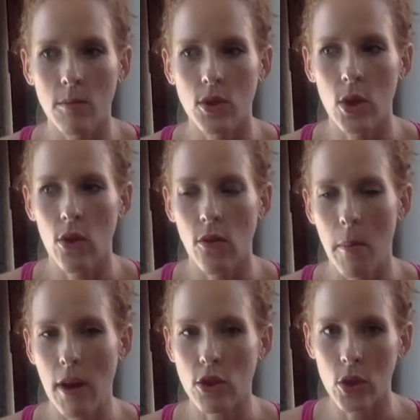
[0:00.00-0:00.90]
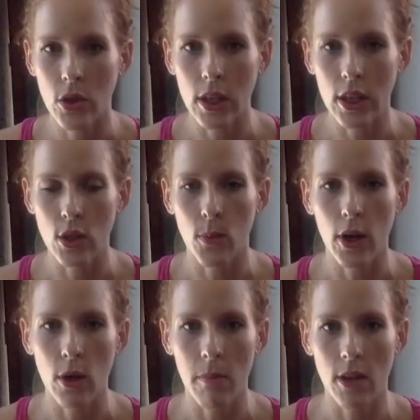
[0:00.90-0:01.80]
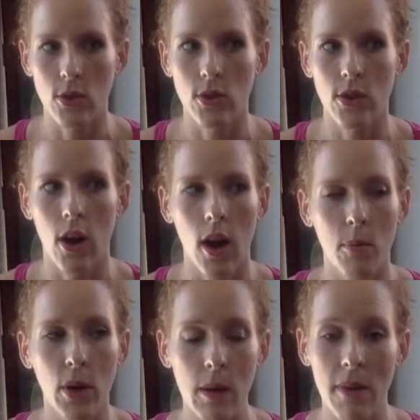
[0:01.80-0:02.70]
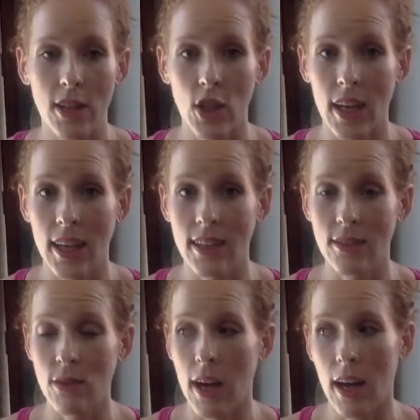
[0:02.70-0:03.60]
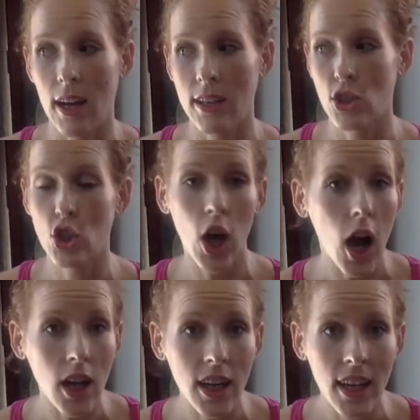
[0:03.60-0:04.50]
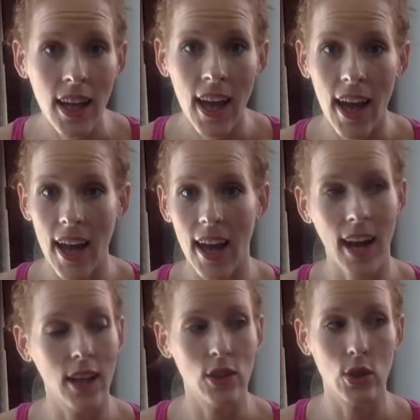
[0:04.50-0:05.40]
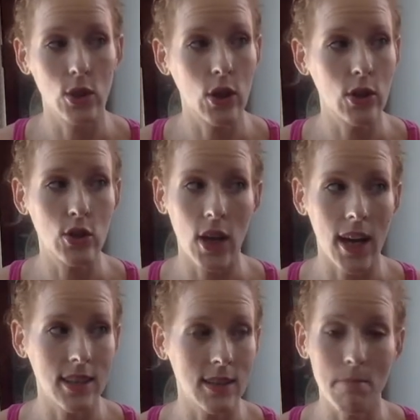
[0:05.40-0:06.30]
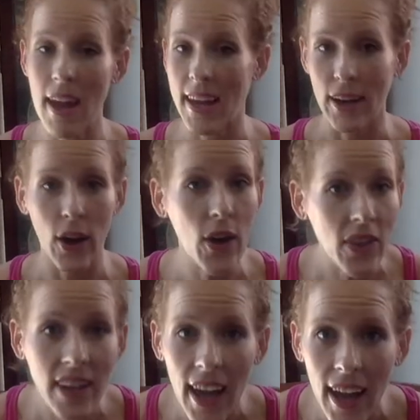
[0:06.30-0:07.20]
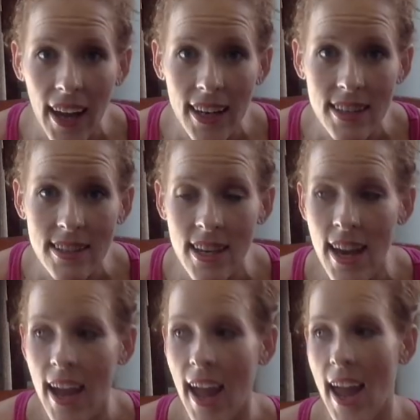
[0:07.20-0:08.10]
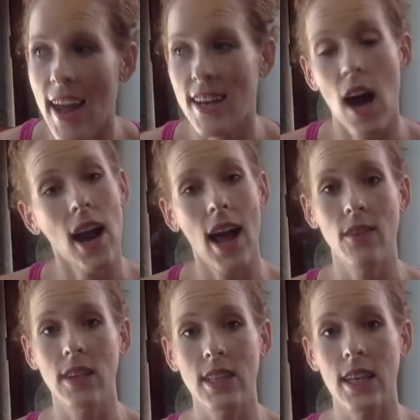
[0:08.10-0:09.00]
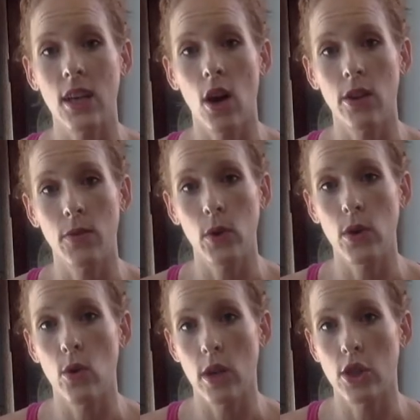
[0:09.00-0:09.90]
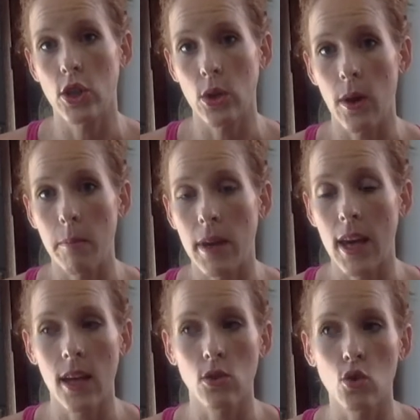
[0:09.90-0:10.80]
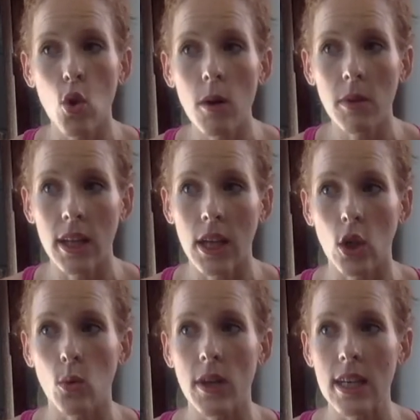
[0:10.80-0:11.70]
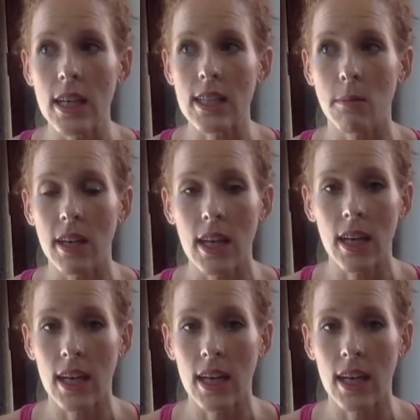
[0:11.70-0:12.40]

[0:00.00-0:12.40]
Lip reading: So you have about 2 years where your muscles are pretty much in shock and you're just making all the gains and not having to eat all the food in order to do it. Because normally you would need to be